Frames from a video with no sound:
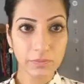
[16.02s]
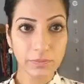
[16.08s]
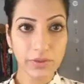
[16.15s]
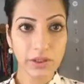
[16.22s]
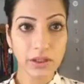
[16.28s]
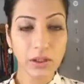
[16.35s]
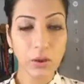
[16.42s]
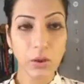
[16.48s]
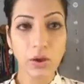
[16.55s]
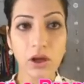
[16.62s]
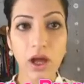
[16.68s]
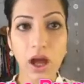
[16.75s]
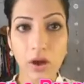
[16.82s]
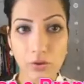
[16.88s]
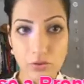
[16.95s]
to be
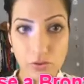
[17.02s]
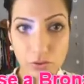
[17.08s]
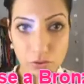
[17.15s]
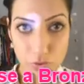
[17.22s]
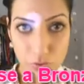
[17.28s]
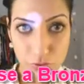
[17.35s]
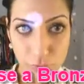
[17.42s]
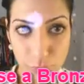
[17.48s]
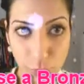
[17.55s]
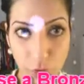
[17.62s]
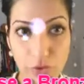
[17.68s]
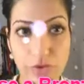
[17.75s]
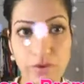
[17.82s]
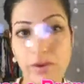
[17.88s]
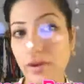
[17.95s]
on how to use a
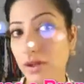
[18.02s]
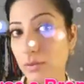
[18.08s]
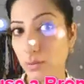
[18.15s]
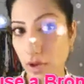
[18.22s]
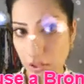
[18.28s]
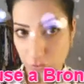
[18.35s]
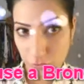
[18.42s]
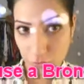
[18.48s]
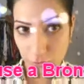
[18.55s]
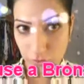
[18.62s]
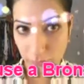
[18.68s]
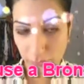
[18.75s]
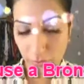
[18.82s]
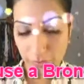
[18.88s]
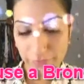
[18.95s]
bronzer and where to
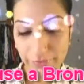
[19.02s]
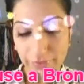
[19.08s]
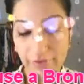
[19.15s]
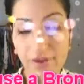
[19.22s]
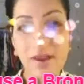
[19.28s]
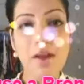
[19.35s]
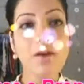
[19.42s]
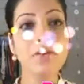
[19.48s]
use a bronzer.